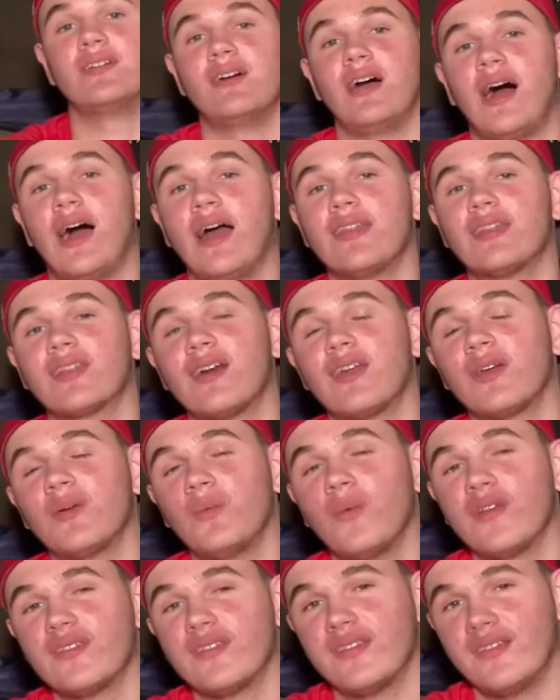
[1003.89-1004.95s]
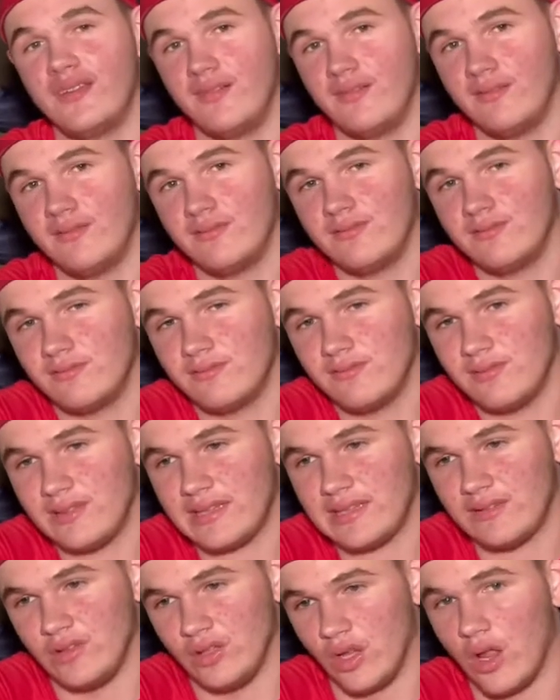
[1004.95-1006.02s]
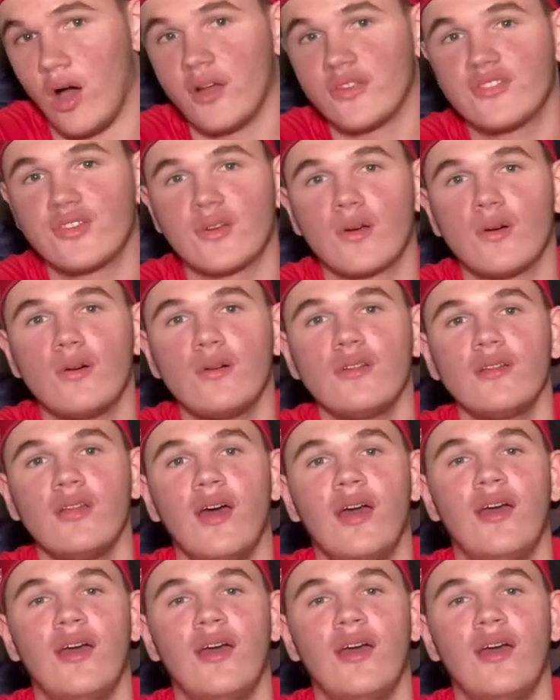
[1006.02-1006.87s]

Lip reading: I thought it wasn't logical